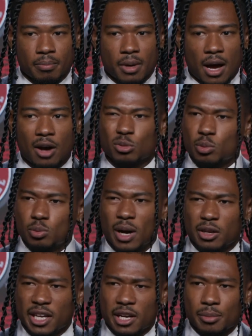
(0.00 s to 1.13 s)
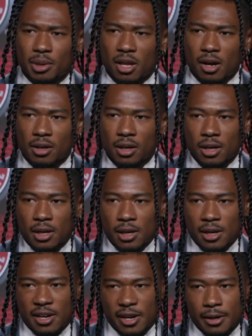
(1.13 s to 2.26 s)
how well they come along,
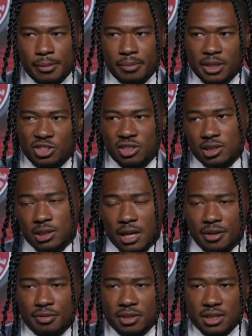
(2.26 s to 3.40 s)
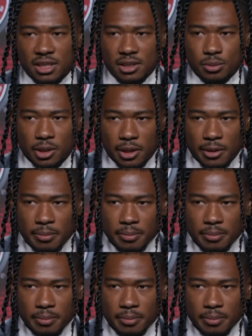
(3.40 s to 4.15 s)
and just excited for the season with them.